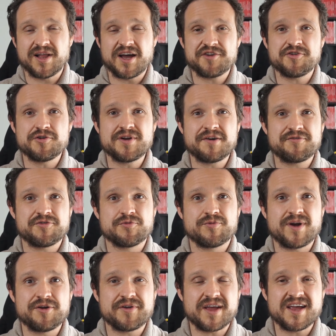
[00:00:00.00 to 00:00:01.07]
I don't have to
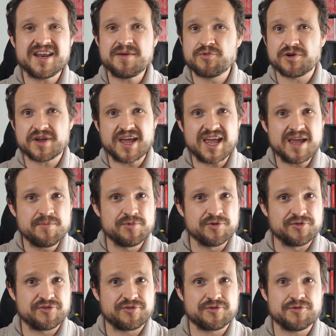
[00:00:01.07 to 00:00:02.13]
route any more
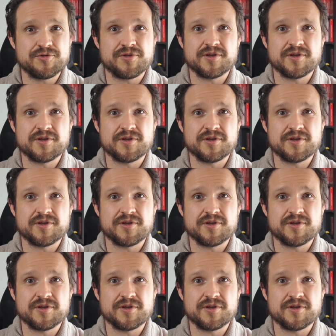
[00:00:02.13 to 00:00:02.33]
cables through